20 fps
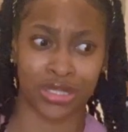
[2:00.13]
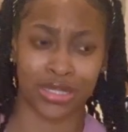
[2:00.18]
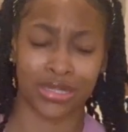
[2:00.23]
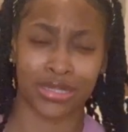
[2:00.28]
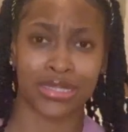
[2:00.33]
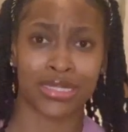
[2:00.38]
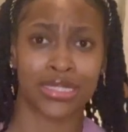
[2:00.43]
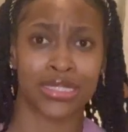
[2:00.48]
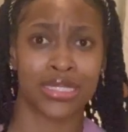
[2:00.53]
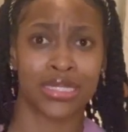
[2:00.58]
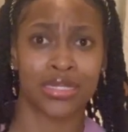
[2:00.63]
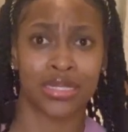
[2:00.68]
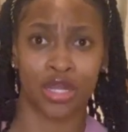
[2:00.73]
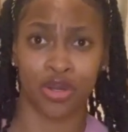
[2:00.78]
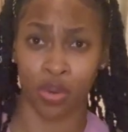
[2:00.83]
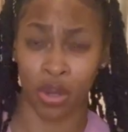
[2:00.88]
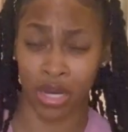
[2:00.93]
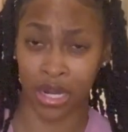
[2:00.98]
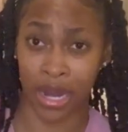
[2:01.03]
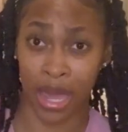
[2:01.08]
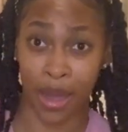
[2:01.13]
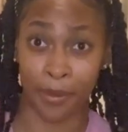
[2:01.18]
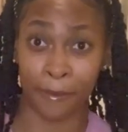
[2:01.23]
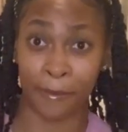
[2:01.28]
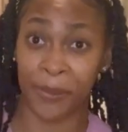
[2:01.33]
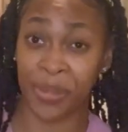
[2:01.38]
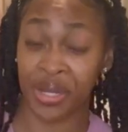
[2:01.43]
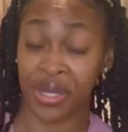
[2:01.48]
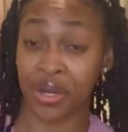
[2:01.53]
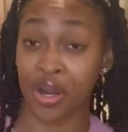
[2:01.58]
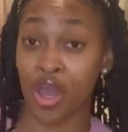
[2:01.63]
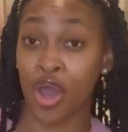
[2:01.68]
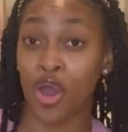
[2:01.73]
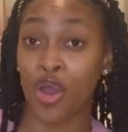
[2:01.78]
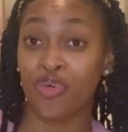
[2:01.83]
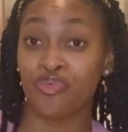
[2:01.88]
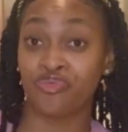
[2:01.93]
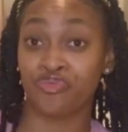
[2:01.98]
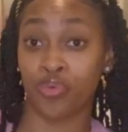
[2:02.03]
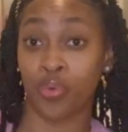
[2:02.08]
their teeth and all of that. But
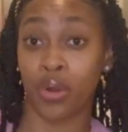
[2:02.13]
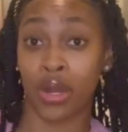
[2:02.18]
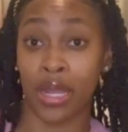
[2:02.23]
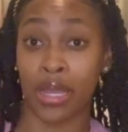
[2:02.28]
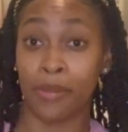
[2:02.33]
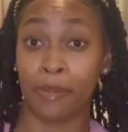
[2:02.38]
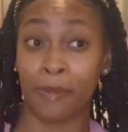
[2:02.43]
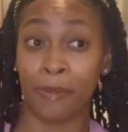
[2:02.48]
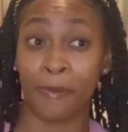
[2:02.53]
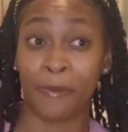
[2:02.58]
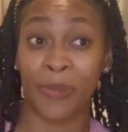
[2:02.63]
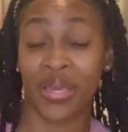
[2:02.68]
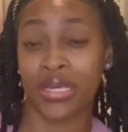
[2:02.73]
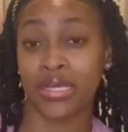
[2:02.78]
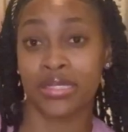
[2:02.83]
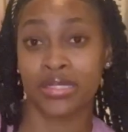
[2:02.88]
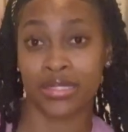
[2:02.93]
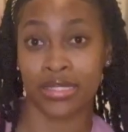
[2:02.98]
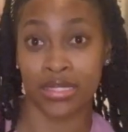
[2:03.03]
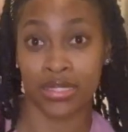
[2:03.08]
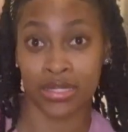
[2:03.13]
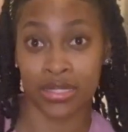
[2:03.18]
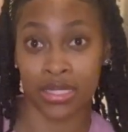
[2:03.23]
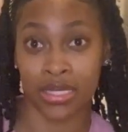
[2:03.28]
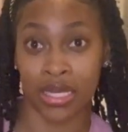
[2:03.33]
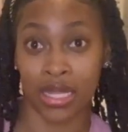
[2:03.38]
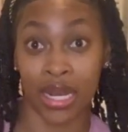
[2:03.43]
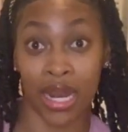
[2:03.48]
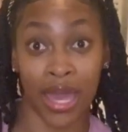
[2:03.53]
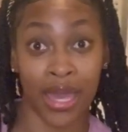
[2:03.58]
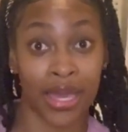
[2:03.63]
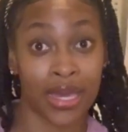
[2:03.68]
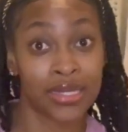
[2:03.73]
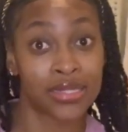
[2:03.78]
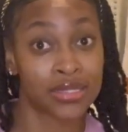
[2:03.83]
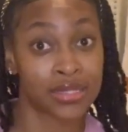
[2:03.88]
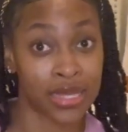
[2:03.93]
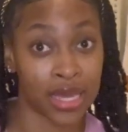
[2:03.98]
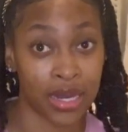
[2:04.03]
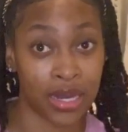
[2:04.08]
for a PCT, like I
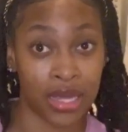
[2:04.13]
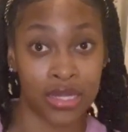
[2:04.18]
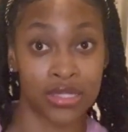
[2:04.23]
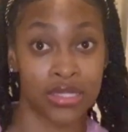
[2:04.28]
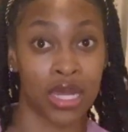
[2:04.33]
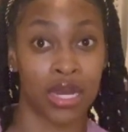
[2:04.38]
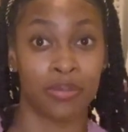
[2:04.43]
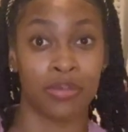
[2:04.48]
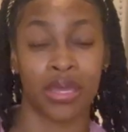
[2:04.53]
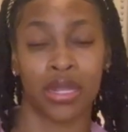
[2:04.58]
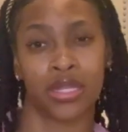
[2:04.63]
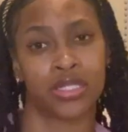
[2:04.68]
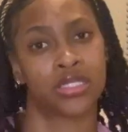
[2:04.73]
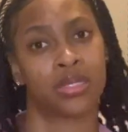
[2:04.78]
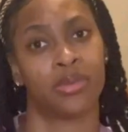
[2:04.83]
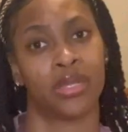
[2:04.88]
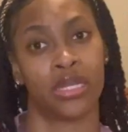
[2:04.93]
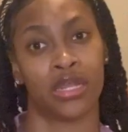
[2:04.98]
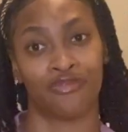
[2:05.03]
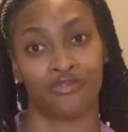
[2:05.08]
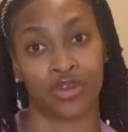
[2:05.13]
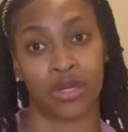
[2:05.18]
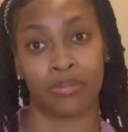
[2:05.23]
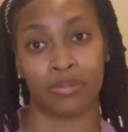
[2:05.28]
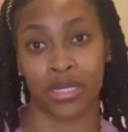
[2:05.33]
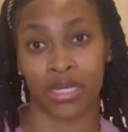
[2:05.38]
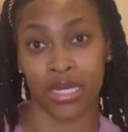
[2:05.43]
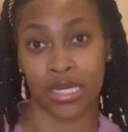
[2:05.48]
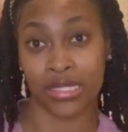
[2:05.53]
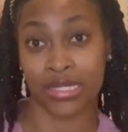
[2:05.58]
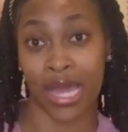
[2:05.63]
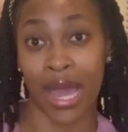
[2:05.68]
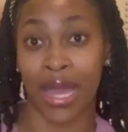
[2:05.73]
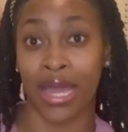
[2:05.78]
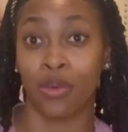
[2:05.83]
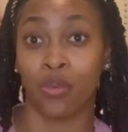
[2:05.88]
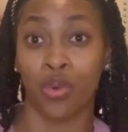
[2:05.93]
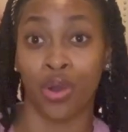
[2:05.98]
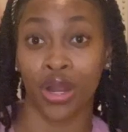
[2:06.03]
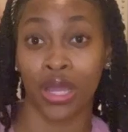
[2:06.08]
said, it's going to be a little bit different because I
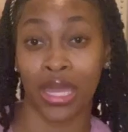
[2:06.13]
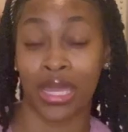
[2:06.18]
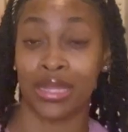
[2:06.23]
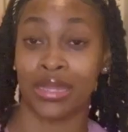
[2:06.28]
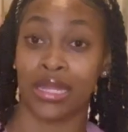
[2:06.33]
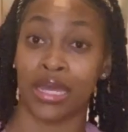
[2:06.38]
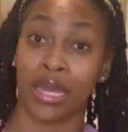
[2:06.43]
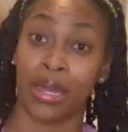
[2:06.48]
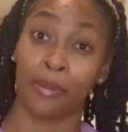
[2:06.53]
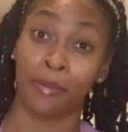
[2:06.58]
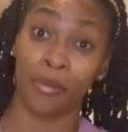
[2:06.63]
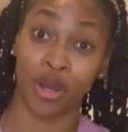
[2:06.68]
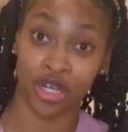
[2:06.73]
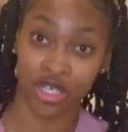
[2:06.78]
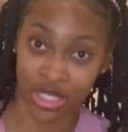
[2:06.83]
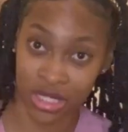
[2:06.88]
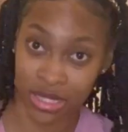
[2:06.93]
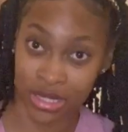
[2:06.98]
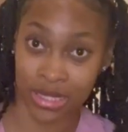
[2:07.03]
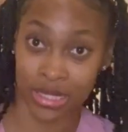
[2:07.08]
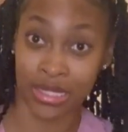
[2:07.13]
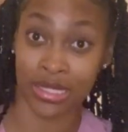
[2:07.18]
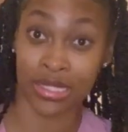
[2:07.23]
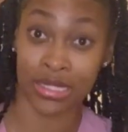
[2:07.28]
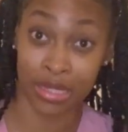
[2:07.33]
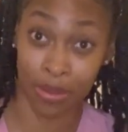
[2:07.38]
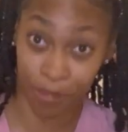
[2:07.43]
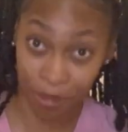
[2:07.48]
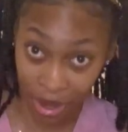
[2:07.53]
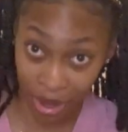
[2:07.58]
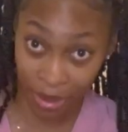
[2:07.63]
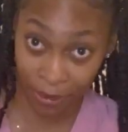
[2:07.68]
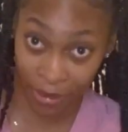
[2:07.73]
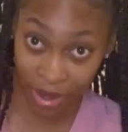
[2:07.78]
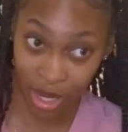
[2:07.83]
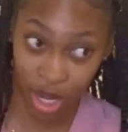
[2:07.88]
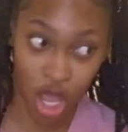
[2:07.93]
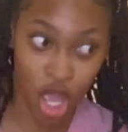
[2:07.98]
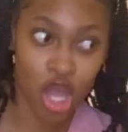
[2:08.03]
work in the emergencies department.